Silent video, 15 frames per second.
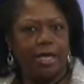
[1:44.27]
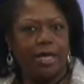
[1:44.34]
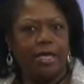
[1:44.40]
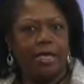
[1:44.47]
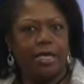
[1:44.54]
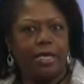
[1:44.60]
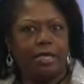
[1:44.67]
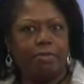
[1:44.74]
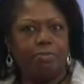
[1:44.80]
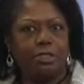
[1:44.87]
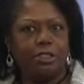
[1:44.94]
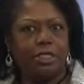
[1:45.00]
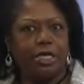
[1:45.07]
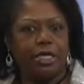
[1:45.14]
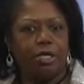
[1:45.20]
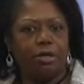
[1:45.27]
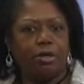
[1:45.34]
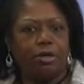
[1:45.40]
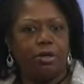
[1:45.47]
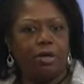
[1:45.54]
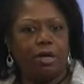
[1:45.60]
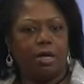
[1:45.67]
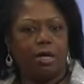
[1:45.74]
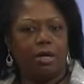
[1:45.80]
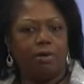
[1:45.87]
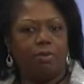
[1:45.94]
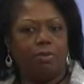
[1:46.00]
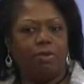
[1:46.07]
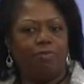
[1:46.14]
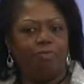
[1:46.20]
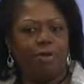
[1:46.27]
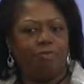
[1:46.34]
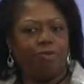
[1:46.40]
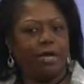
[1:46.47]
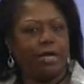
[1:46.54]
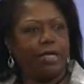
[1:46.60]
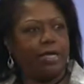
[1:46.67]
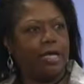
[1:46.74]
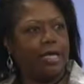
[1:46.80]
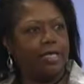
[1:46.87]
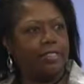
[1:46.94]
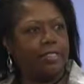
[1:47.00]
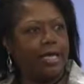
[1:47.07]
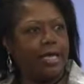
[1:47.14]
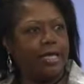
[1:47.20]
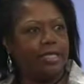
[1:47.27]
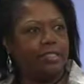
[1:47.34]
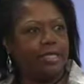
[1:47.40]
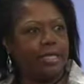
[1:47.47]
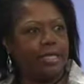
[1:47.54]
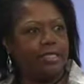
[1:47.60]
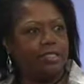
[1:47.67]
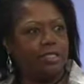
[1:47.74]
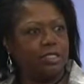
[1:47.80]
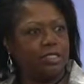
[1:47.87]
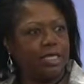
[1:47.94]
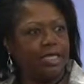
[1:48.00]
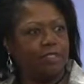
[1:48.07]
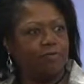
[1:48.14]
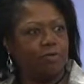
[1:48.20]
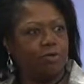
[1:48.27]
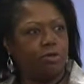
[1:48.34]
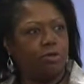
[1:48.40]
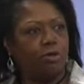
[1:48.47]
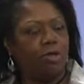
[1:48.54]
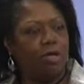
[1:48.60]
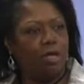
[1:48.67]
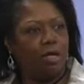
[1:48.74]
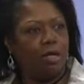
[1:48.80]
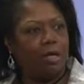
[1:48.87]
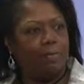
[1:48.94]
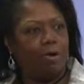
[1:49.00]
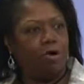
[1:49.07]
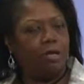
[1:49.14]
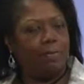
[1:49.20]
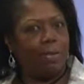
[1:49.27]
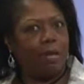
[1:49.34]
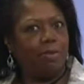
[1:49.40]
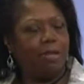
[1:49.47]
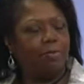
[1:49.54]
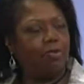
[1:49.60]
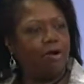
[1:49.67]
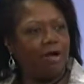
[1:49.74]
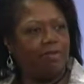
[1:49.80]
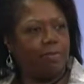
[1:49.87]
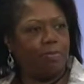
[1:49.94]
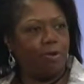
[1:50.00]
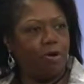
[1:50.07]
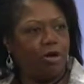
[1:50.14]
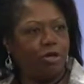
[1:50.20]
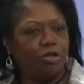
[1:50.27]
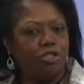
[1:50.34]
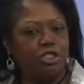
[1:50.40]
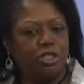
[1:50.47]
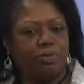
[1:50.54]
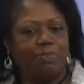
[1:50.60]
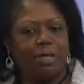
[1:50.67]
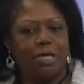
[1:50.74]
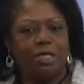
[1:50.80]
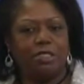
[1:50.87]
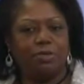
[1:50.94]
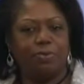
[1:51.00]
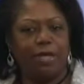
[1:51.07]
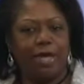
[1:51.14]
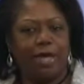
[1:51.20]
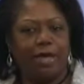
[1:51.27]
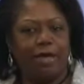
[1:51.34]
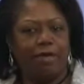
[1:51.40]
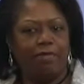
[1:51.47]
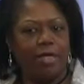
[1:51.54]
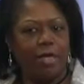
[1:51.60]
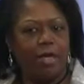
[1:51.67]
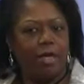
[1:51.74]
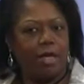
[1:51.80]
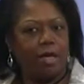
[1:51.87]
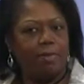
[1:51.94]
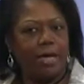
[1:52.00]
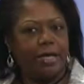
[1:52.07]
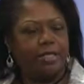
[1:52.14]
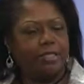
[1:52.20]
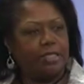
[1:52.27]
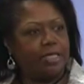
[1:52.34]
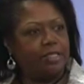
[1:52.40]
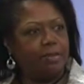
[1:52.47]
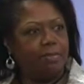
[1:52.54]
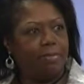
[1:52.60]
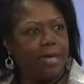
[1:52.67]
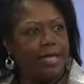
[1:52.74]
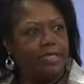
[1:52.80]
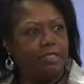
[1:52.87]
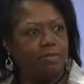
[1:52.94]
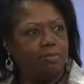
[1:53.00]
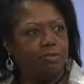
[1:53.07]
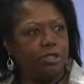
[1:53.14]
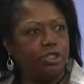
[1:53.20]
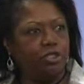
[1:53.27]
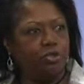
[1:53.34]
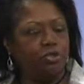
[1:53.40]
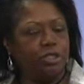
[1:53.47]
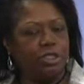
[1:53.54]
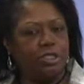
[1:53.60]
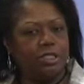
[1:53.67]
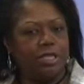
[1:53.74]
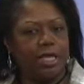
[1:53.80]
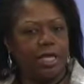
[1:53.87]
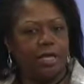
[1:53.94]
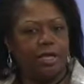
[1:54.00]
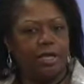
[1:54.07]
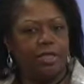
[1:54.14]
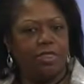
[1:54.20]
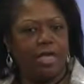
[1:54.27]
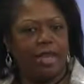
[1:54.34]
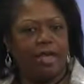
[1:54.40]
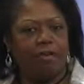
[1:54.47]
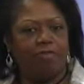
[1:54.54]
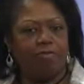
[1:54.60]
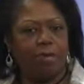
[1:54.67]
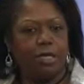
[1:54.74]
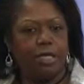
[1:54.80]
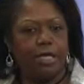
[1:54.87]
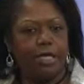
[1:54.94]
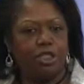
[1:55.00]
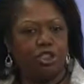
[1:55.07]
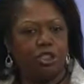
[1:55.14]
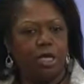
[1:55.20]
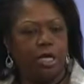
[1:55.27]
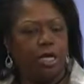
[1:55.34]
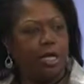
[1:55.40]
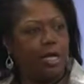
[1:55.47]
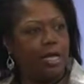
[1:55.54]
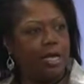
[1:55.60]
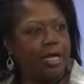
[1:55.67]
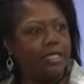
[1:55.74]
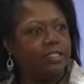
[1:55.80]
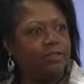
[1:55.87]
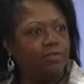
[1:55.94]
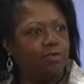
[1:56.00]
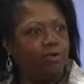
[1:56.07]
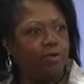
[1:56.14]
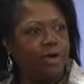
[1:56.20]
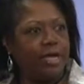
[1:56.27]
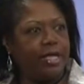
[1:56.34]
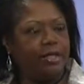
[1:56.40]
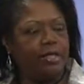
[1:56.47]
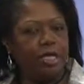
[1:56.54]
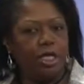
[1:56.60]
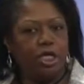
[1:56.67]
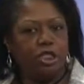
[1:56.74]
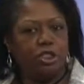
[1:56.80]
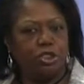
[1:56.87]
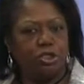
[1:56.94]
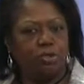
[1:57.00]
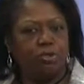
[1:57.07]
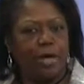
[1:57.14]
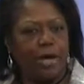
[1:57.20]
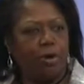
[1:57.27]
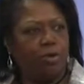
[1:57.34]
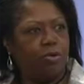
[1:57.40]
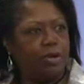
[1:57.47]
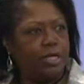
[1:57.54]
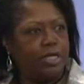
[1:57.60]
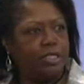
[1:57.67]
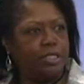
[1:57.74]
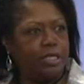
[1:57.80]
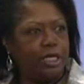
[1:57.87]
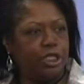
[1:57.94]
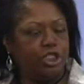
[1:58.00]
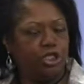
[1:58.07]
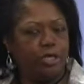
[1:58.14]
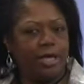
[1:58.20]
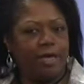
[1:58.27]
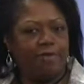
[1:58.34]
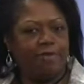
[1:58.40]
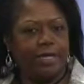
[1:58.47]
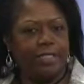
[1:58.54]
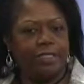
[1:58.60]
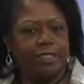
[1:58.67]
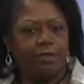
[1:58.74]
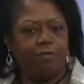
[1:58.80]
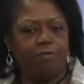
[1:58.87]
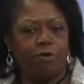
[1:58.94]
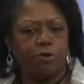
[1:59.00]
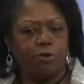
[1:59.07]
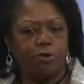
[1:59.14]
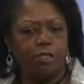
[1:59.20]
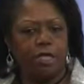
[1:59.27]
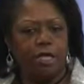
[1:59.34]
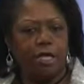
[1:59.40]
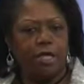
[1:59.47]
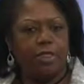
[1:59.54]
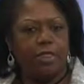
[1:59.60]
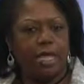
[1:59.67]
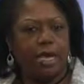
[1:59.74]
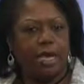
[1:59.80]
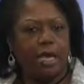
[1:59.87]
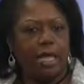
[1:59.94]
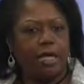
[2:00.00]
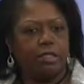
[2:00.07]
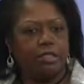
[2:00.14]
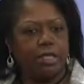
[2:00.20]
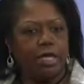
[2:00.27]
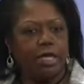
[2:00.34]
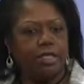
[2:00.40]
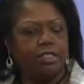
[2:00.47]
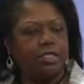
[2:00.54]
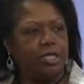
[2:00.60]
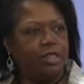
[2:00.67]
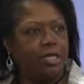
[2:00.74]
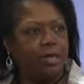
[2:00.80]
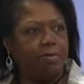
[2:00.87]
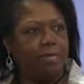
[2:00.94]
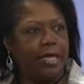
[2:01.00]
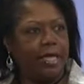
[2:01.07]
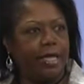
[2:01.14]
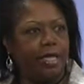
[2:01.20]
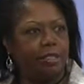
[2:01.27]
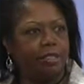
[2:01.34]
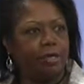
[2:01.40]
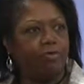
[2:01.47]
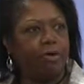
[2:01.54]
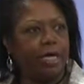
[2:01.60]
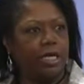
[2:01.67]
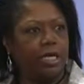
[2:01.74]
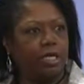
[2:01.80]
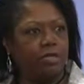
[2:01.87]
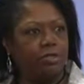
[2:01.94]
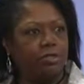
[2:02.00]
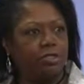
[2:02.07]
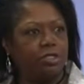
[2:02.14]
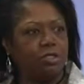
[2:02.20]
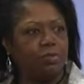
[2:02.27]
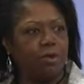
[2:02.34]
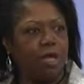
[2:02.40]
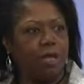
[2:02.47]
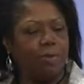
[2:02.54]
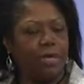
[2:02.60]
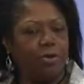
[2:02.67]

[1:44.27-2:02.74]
And in particular, we've been recognized as a successful public-private partnership because we have about a dozen banks in Prince George's County that have pledged lines of credit to our organization, FSC First, that allows us to then make direct loans to small and